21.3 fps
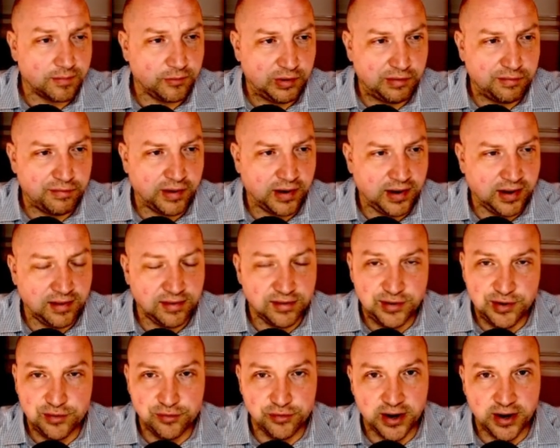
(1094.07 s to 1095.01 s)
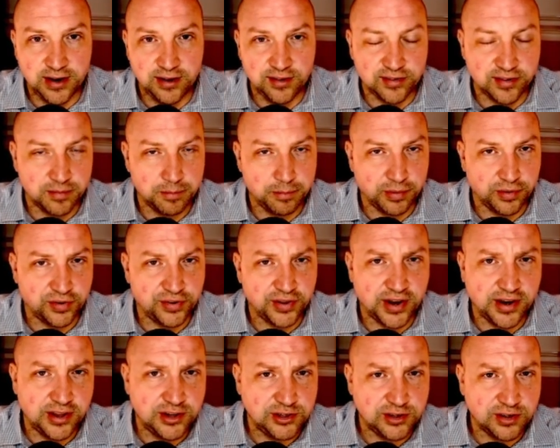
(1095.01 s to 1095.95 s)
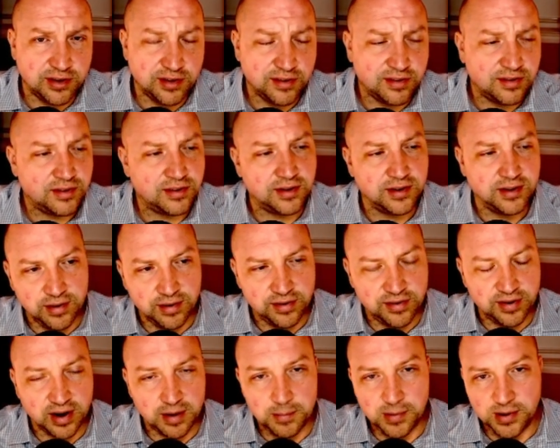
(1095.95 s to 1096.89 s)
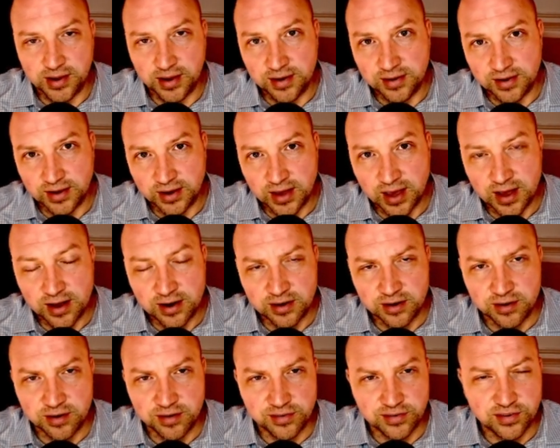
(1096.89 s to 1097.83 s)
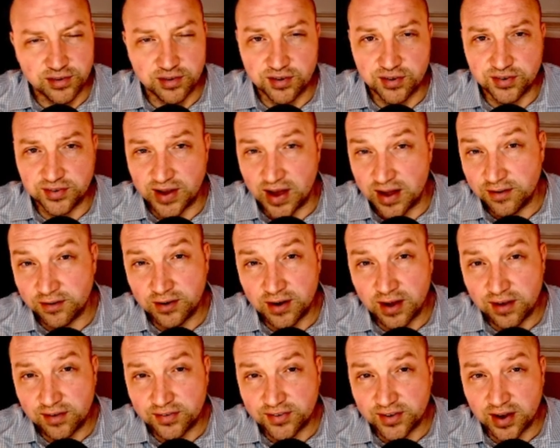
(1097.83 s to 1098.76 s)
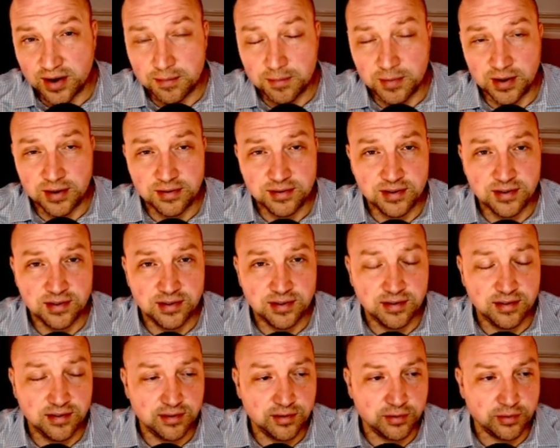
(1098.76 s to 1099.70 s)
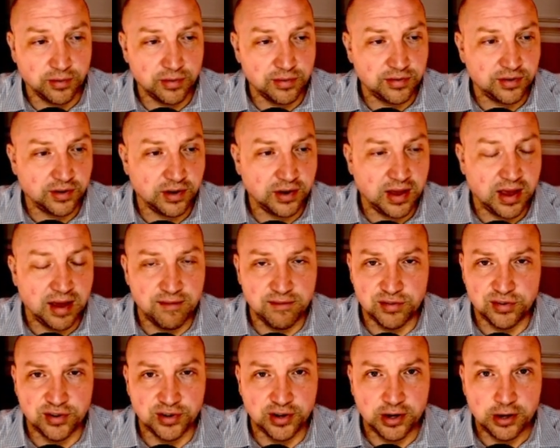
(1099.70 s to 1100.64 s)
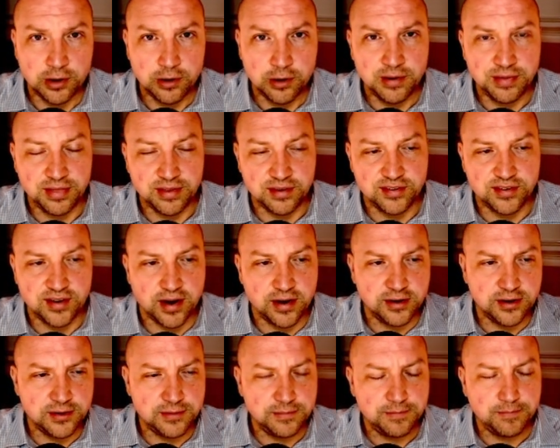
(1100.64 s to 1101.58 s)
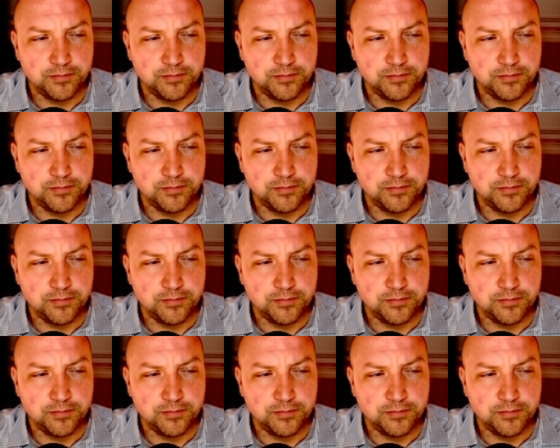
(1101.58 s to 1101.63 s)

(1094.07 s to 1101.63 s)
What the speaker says: Refinancing rate is in percentages. The sentiment indicator is standardized sentiment, so it's going to have 0 at the center.